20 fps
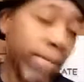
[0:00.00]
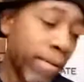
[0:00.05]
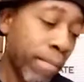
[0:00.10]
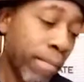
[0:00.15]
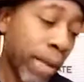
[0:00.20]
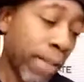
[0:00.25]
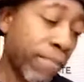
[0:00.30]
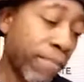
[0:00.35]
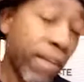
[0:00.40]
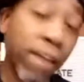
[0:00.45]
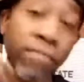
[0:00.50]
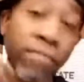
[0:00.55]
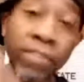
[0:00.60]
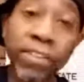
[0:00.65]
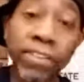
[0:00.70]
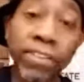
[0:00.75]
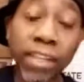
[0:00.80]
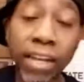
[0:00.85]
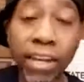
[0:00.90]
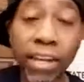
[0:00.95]
Matter of fact,
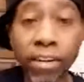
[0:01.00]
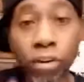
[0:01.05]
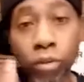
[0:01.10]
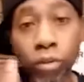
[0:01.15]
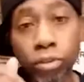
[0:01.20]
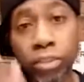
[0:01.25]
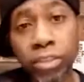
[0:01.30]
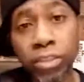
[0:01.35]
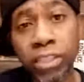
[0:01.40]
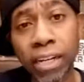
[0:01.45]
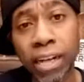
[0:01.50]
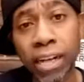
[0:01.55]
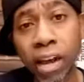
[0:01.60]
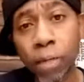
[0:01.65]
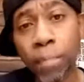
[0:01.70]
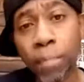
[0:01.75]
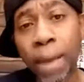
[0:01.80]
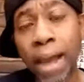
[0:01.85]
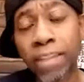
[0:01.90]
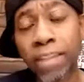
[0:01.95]
Friends to the End. Go check
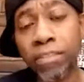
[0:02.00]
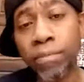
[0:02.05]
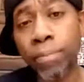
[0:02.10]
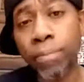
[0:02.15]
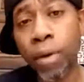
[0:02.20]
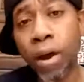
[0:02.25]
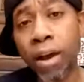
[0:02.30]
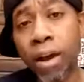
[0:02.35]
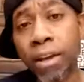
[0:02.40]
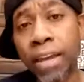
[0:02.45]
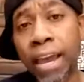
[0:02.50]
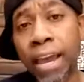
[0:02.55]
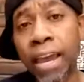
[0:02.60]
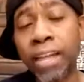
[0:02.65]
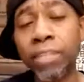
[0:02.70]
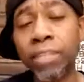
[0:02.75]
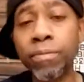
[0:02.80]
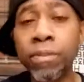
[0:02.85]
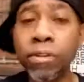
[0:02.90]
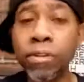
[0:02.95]
out Passive
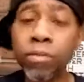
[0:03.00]
Podcast